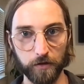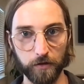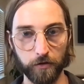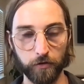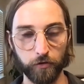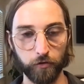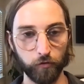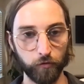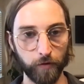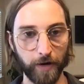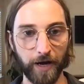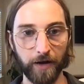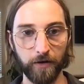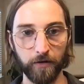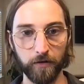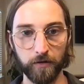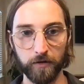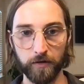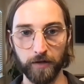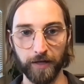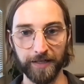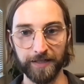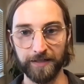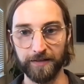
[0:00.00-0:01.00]
throughout
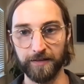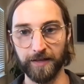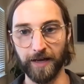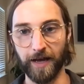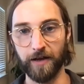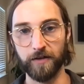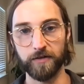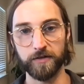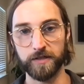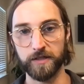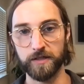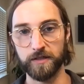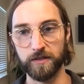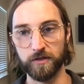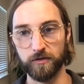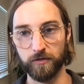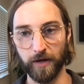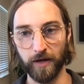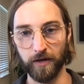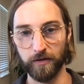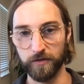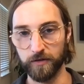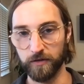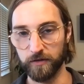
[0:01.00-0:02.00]

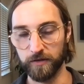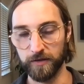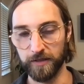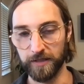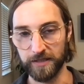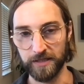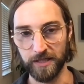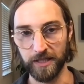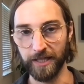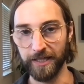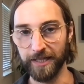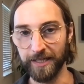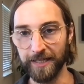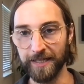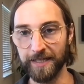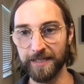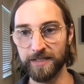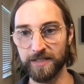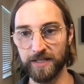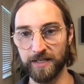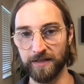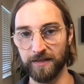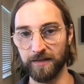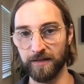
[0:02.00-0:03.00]
this
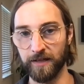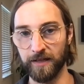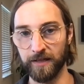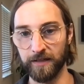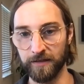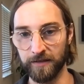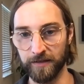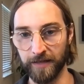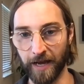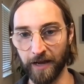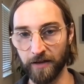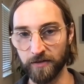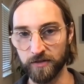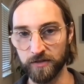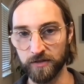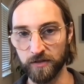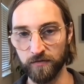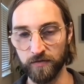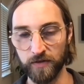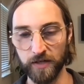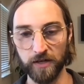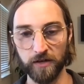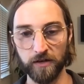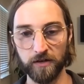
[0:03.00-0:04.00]
lineage and thousands
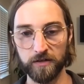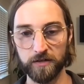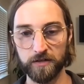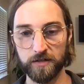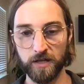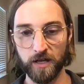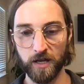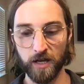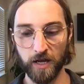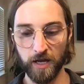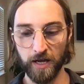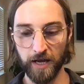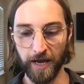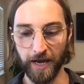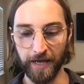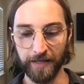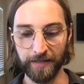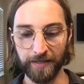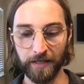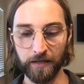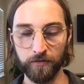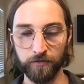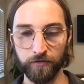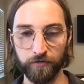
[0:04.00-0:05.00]
of years, and
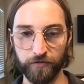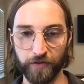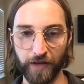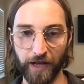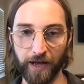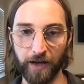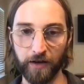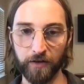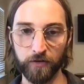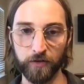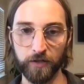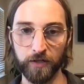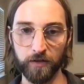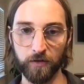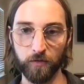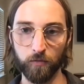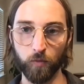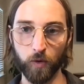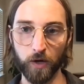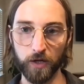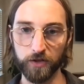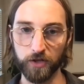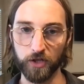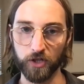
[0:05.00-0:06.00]
they've found
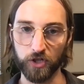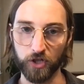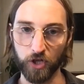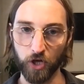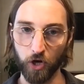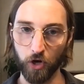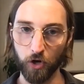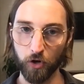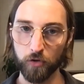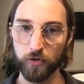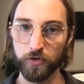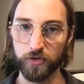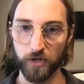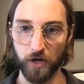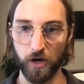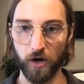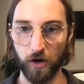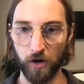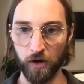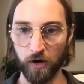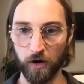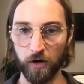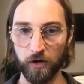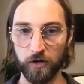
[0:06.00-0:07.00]
what the codes
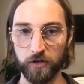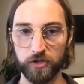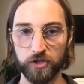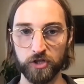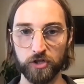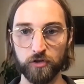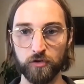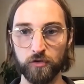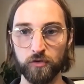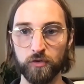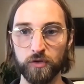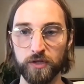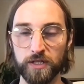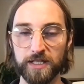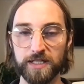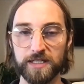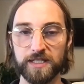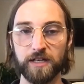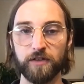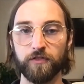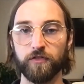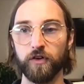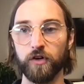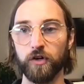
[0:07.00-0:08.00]
are to these
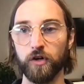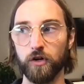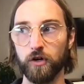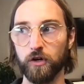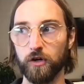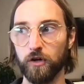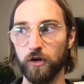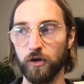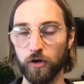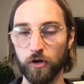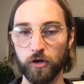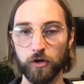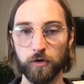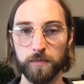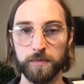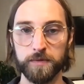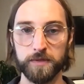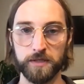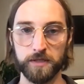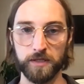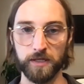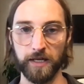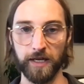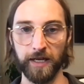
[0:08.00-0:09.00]
different
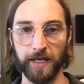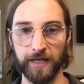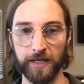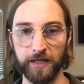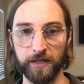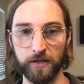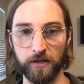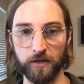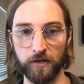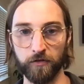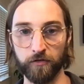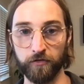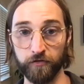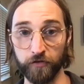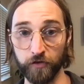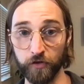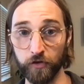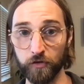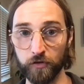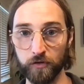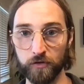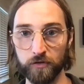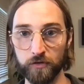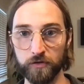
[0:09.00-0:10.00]
herbs and
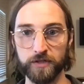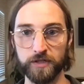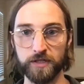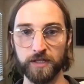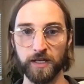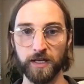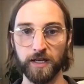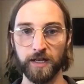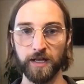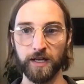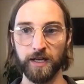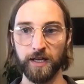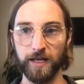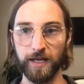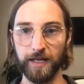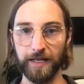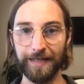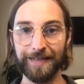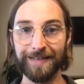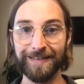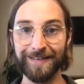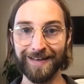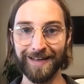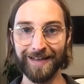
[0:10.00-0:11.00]
foods
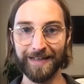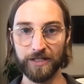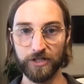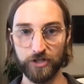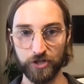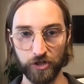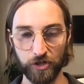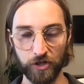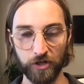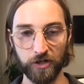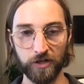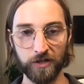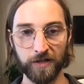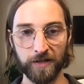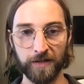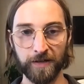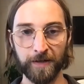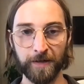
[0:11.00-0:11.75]
in nature.